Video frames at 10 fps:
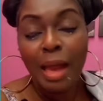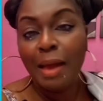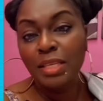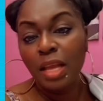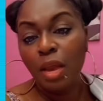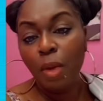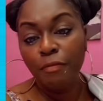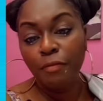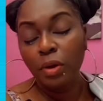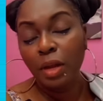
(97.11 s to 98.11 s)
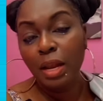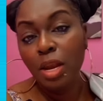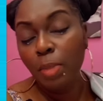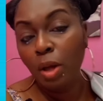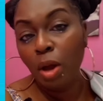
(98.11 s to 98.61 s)
And tell your wife I'll
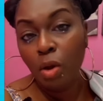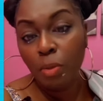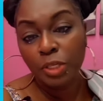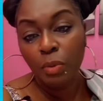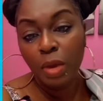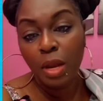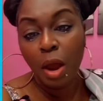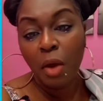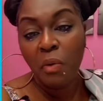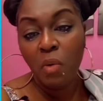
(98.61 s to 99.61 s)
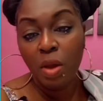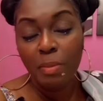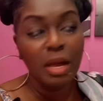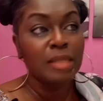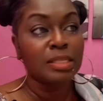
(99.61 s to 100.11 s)
clean up the corruption when I're
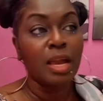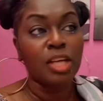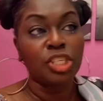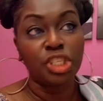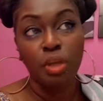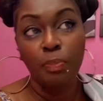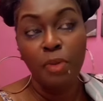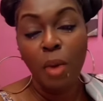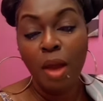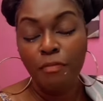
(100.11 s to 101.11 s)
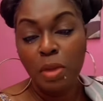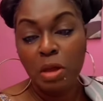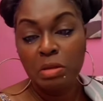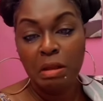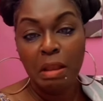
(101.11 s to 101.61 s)
old, because you shit up your wife
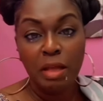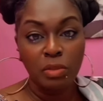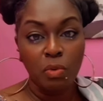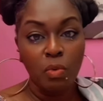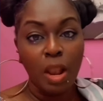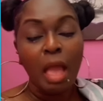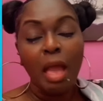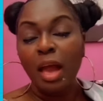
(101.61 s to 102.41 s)
blood clots hole.